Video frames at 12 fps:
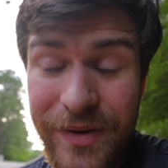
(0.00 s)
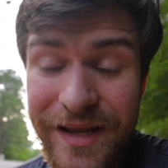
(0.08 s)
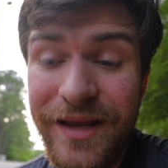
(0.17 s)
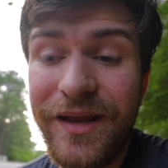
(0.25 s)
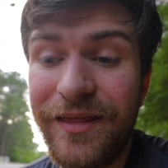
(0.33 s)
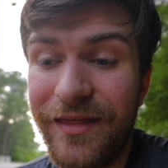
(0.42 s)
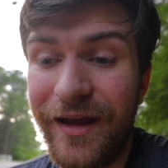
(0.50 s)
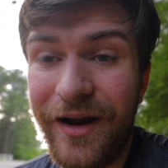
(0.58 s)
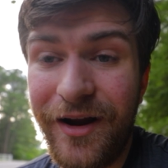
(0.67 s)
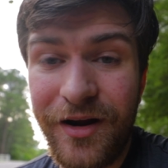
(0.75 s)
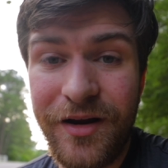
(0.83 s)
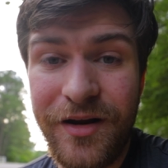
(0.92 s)
Being
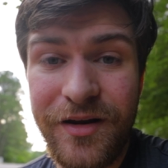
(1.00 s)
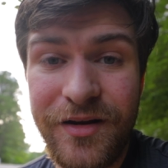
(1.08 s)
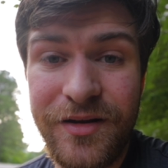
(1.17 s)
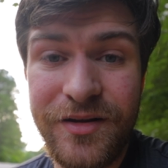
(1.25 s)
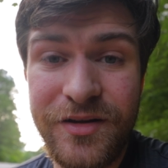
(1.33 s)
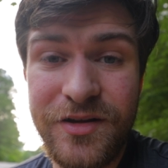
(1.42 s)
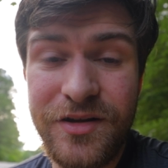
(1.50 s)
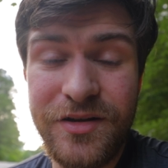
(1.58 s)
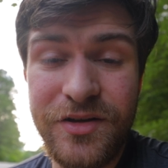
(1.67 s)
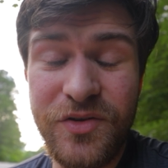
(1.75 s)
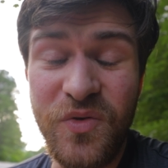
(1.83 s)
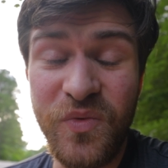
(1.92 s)
there,
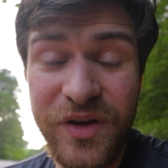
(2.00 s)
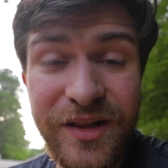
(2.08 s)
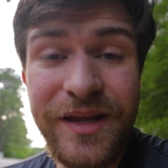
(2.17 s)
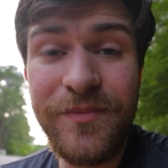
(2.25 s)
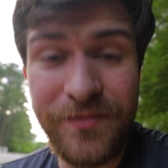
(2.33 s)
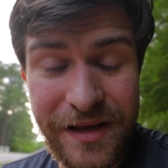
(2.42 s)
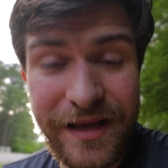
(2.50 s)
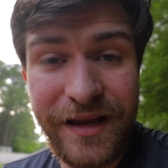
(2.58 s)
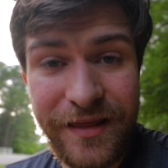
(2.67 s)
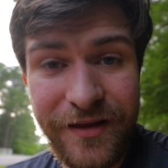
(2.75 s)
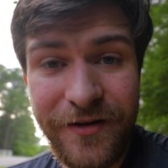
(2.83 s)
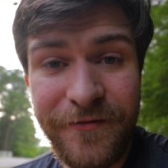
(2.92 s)
really
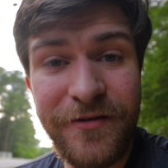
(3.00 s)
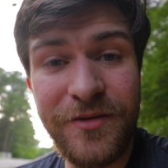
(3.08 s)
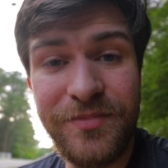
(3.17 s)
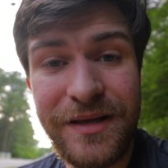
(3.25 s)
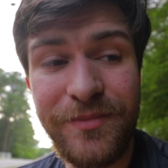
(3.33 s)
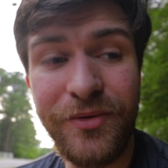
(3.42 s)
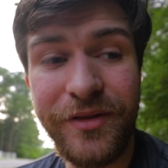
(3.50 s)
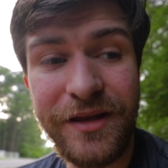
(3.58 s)
being there for the people